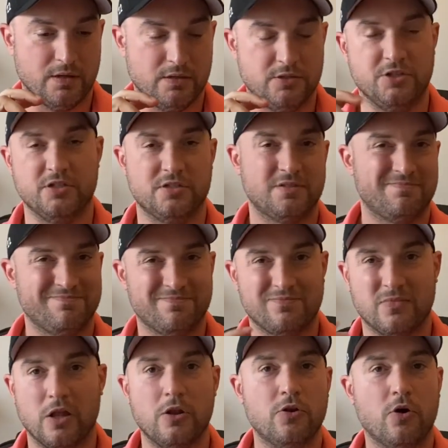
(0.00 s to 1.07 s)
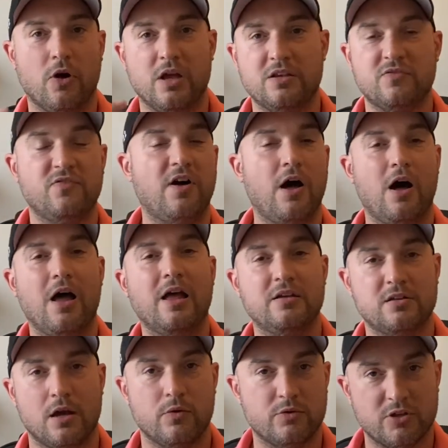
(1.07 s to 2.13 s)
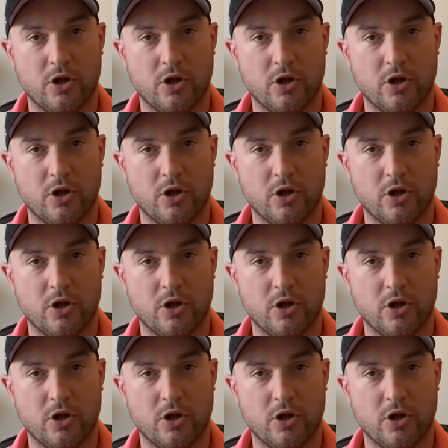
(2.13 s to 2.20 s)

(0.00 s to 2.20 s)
just not as far as I was